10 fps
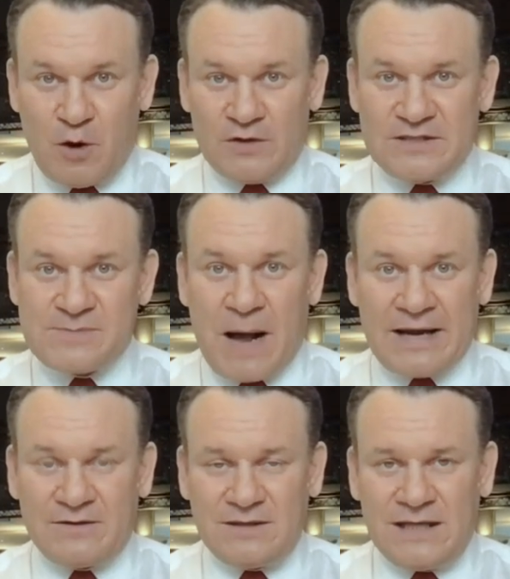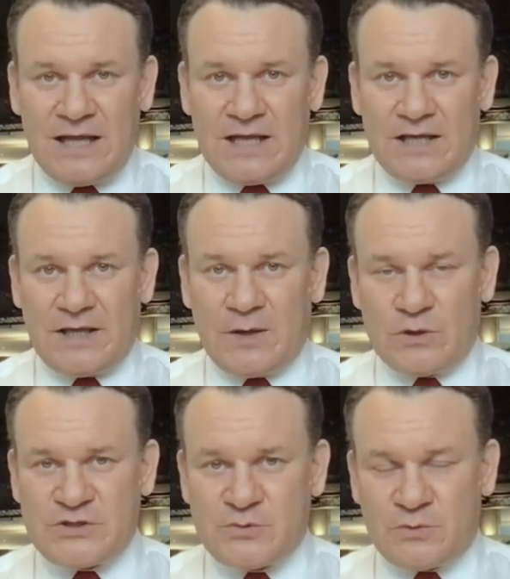this battle,
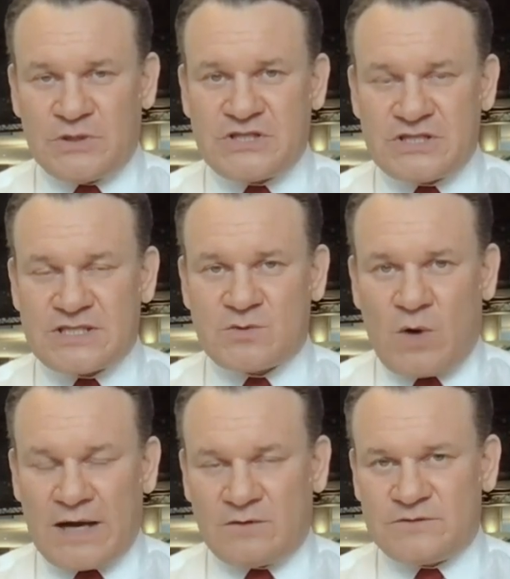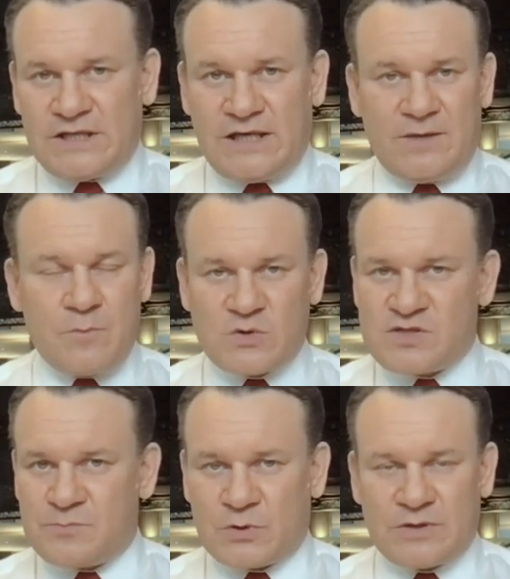which is one of the most
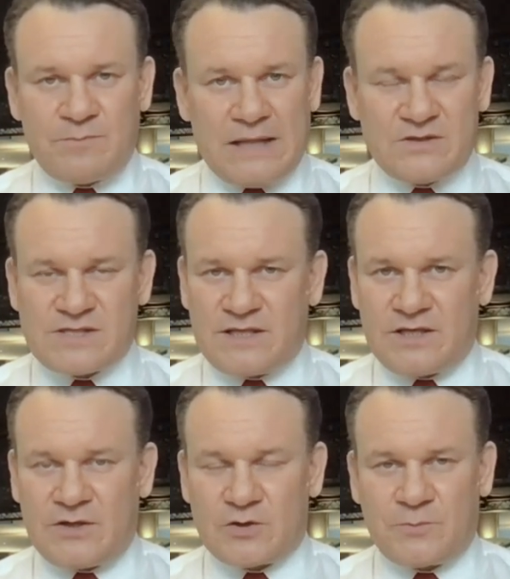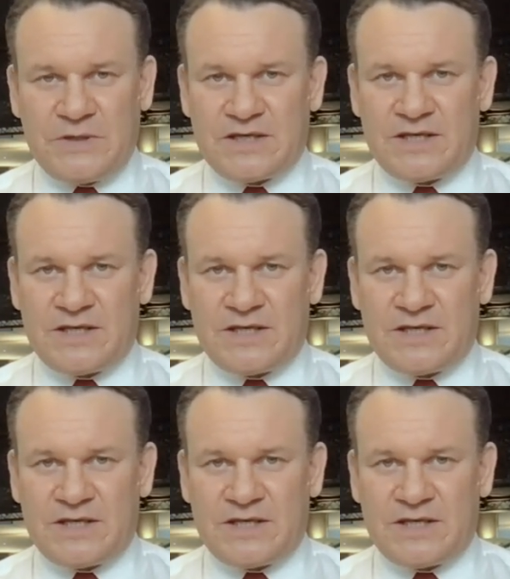important battles in the European